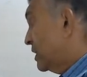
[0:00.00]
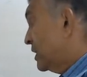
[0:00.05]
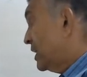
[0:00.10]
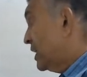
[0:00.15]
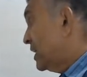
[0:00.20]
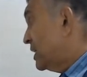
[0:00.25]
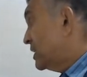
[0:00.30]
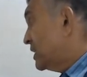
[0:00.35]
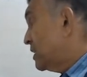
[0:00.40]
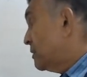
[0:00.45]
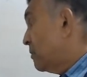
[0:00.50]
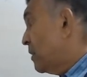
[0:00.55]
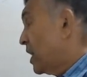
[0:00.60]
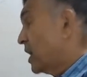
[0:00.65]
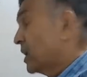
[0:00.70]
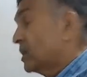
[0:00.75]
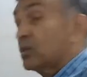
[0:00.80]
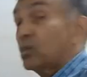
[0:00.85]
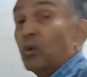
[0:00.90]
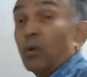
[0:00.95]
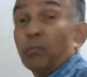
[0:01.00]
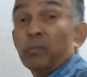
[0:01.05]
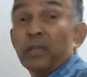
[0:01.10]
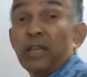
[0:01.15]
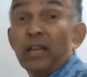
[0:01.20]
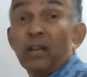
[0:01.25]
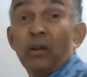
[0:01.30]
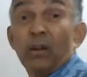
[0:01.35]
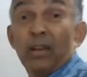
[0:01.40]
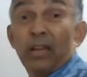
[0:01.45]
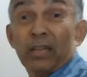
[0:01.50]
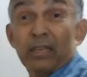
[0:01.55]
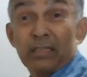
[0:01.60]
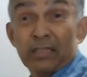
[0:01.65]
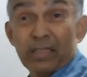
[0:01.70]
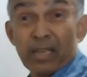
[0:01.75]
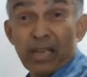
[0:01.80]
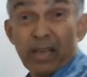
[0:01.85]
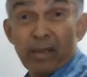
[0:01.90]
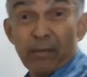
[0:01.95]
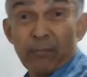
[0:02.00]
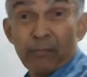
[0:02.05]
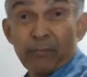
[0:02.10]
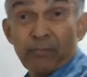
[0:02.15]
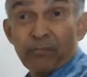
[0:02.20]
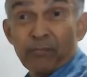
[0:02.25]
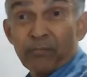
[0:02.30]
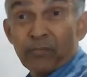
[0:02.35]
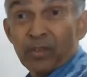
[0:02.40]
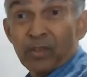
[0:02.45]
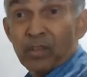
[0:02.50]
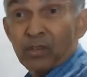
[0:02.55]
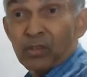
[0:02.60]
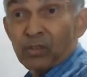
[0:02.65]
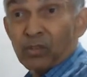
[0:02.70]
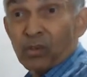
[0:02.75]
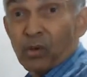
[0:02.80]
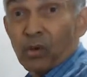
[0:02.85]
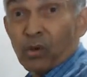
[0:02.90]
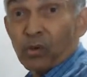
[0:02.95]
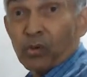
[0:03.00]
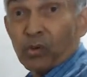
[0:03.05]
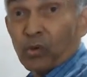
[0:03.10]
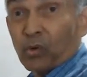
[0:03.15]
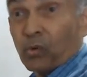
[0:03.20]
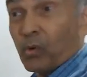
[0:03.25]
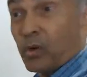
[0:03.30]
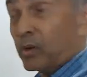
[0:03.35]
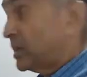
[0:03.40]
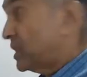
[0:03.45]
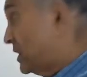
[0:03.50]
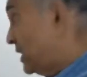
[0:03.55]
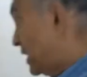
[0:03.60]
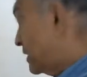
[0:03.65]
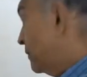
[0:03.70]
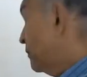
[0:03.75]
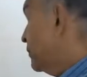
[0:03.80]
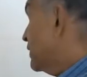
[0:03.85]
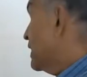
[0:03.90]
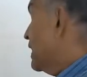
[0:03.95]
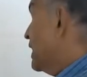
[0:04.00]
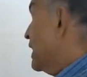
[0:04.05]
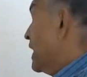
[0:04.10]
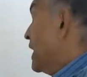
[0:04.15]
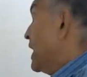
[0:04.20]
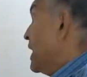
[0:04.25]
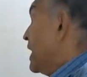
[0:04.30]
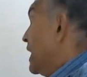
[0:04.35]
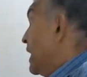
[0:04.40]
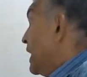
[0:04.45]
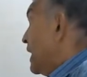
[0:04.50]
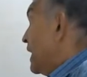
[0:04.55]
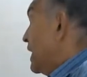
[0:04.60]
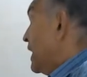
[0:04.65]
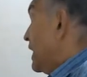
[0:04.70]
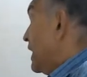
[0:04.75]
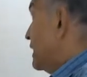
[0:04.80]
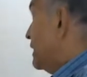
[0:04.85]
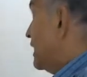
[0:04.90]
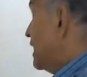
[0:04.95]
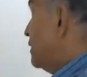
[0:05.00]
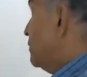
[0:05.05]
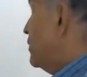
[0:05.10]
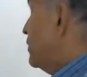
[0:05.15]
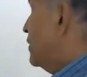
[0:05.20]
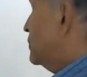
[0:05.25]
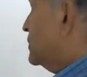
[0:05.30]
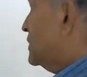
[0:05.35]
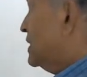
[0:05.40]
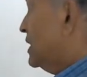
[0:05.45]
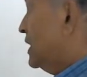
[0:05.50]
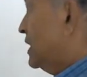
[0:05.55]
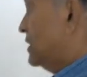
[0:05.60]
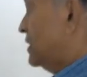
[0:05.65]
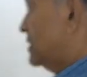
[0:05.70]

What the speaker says: Easy marks to obtain on an exam. So you don't want to miss that. And then we have search.